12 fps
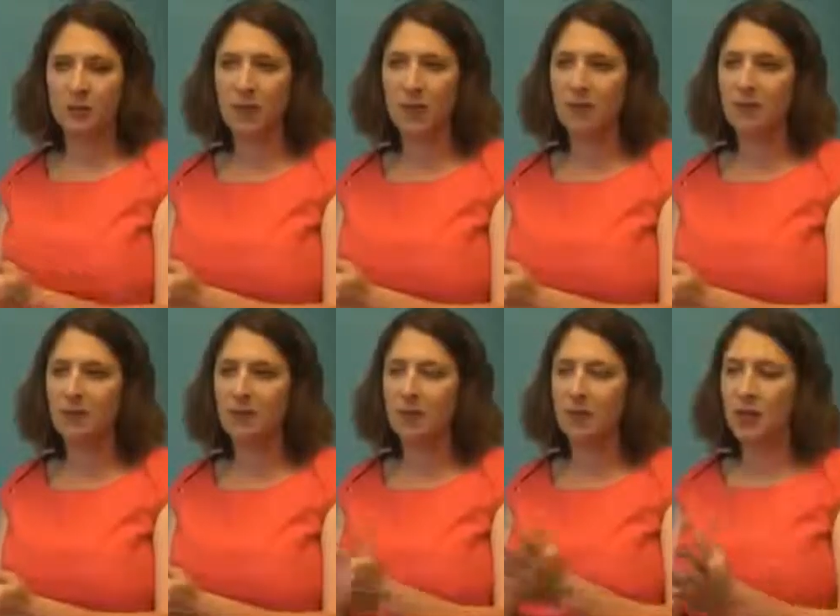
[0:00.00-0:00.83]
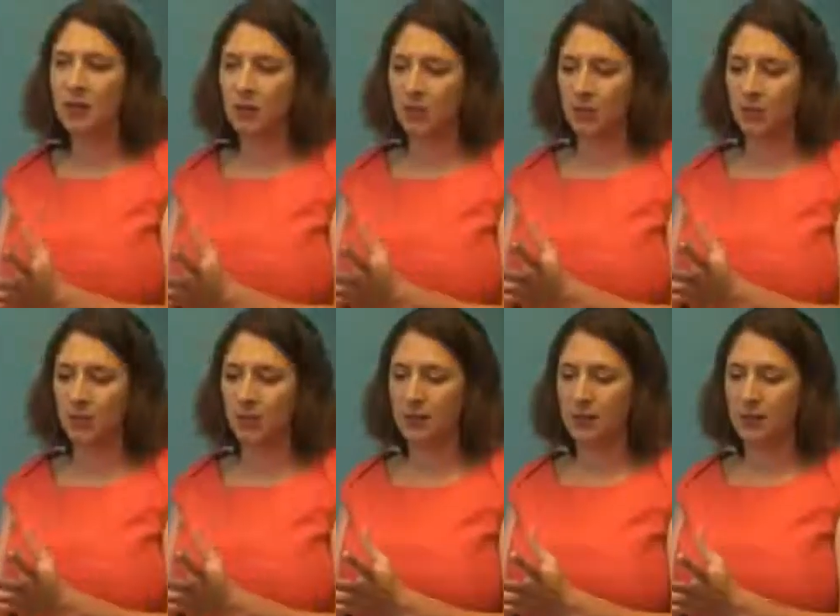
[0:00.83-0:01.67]
lives is not
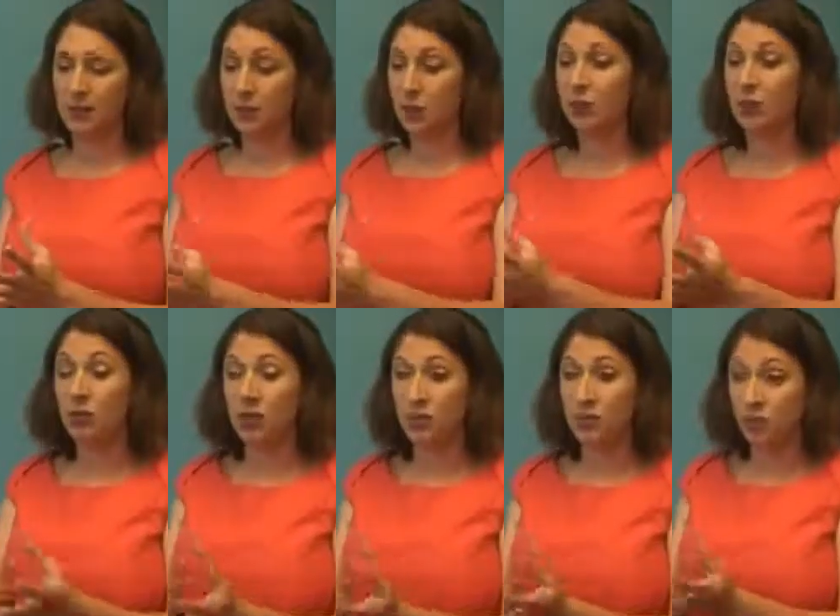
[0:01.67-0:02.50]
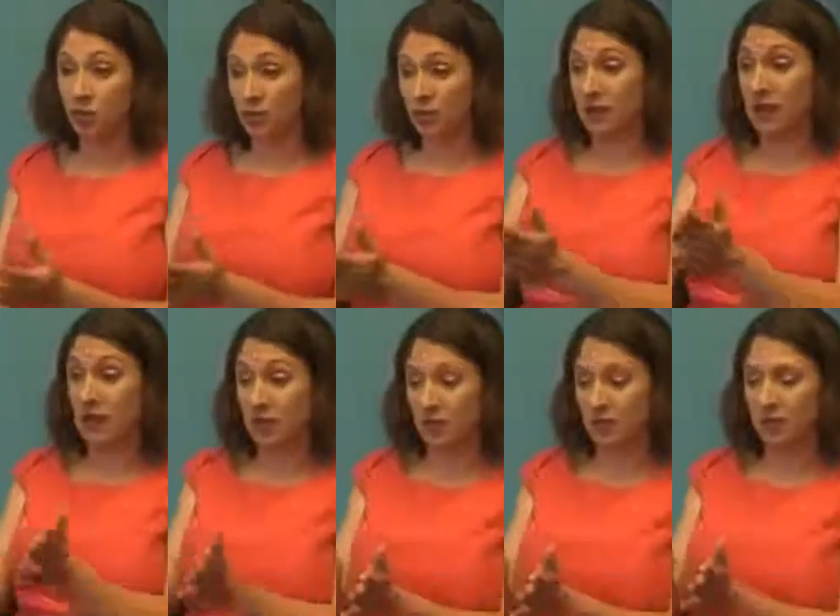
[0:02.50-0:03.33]
just, it certainly isn't just
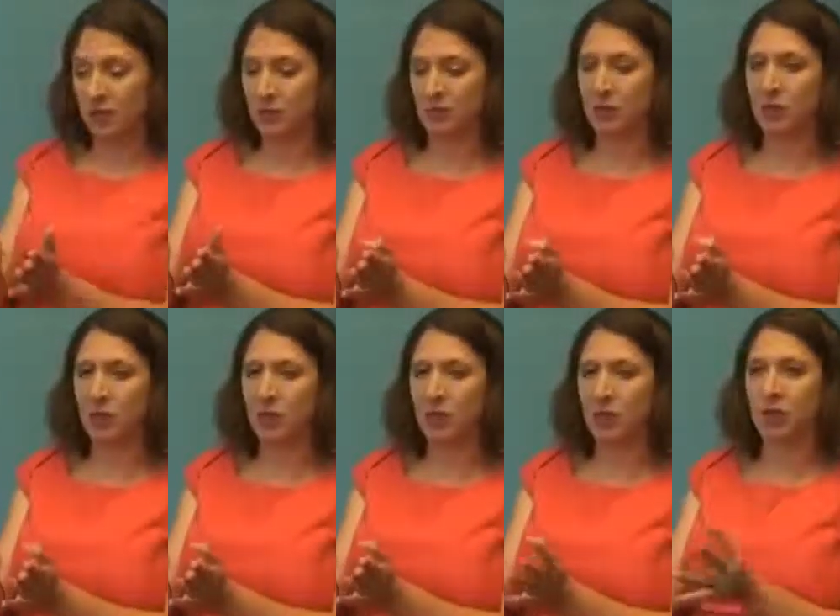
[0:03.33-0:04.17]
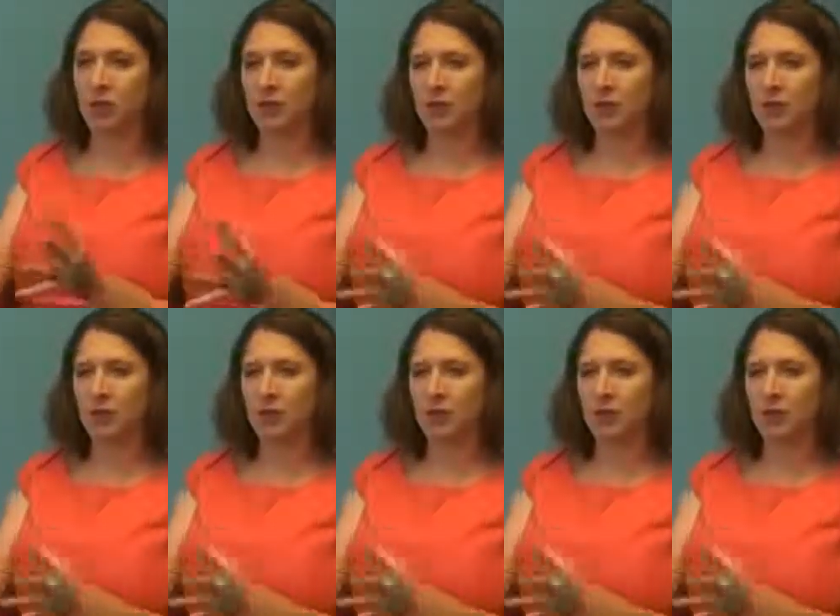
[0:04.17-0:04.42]
getting a piece of market share,